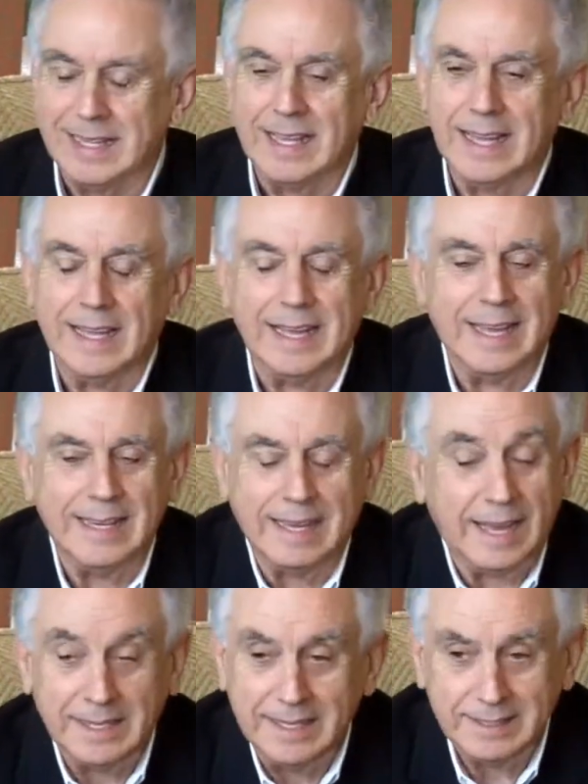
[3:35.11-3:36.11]

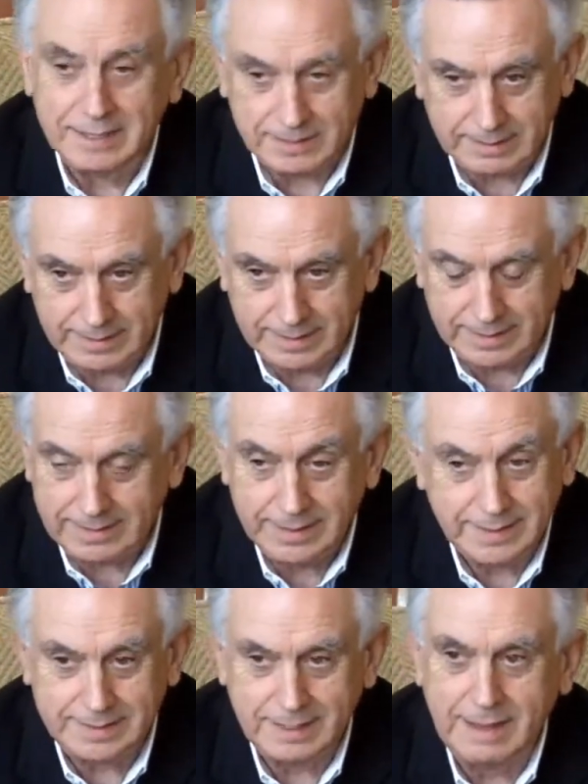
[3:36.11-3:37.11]
And I
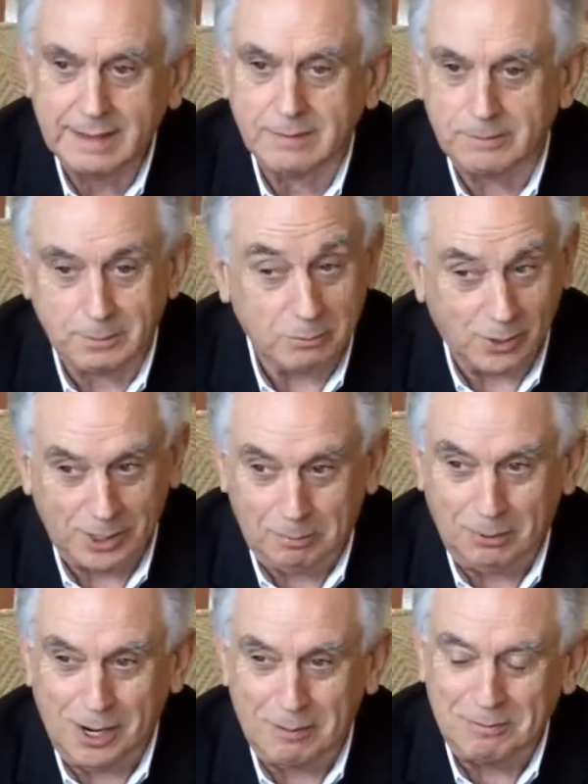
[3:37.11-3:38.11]
didn't attack it from what
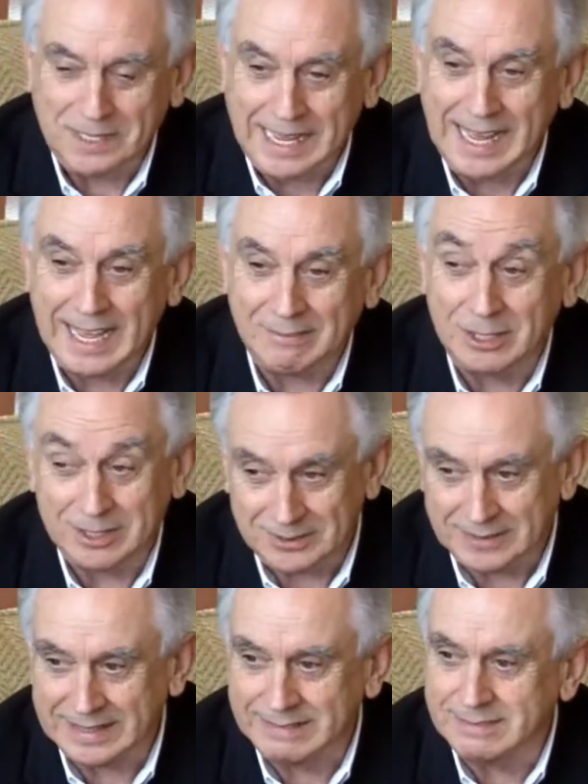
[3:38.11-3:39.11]
a problem to have,
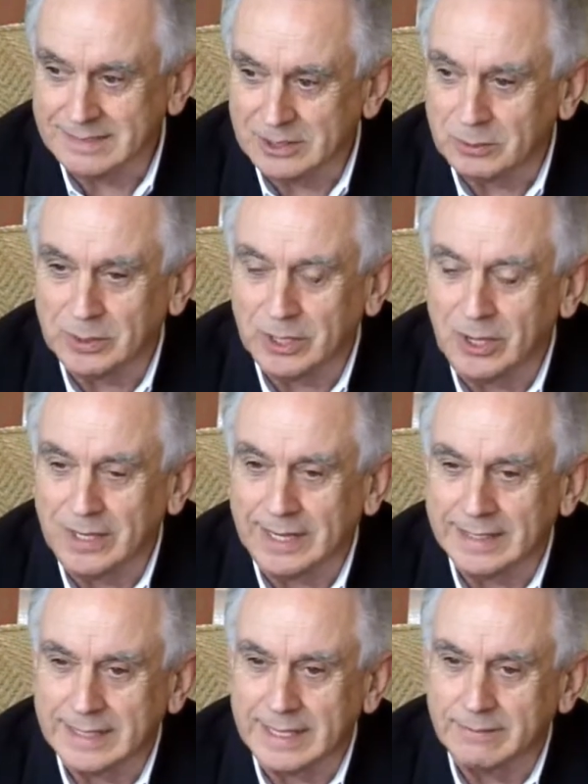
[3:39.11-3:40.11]
although we'd all
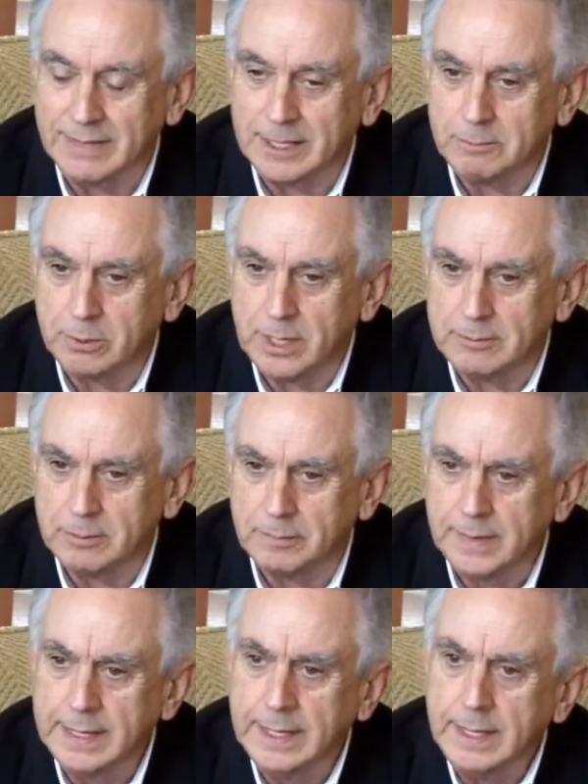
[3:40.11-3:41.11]
like to have that
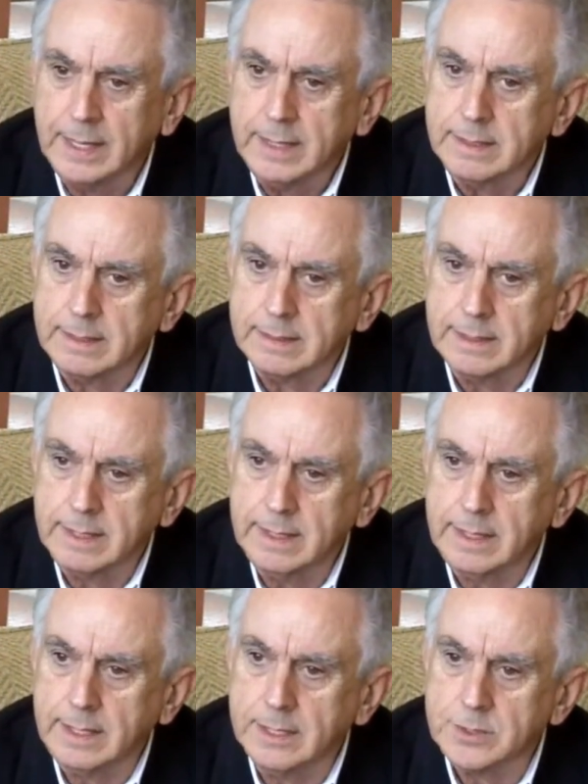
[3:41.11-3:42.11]
problem. The
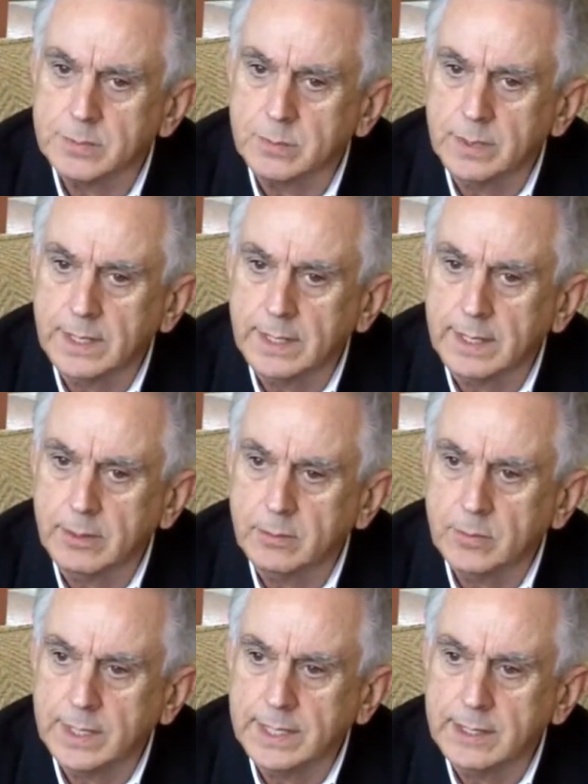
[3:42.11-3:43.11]
thing is, really,
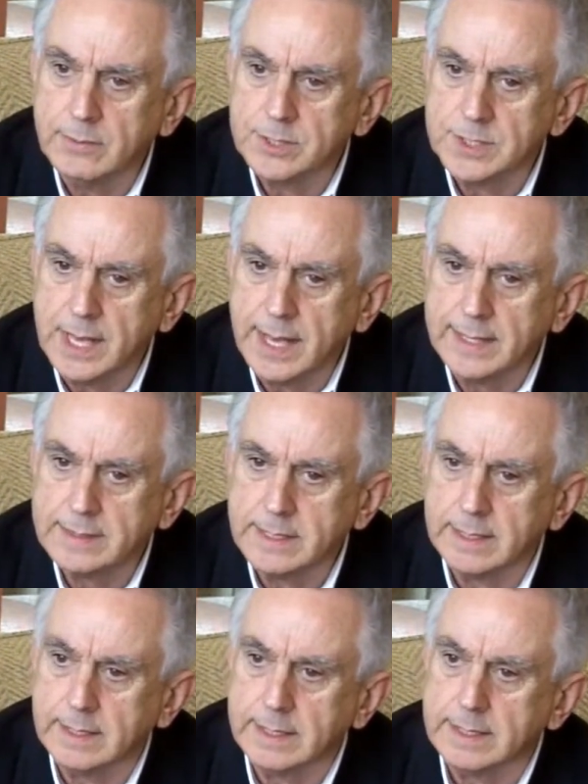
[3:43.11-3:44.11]
what he was
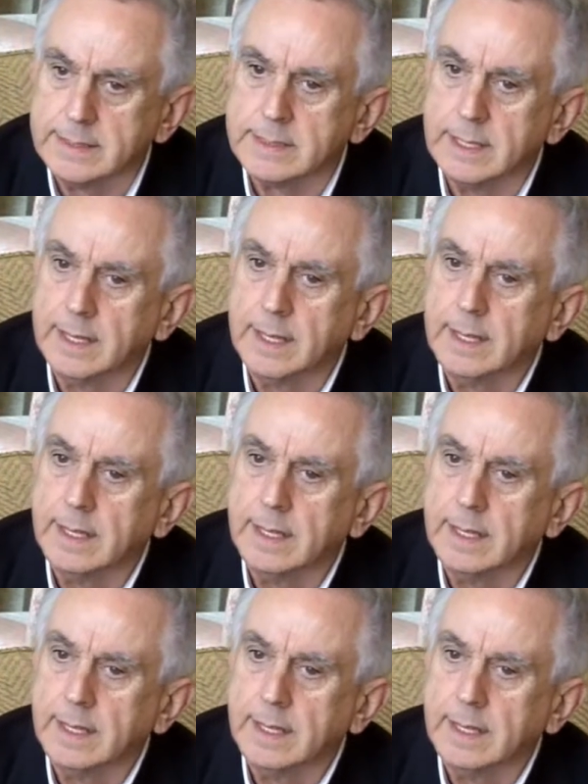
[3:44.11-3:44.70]
asking is,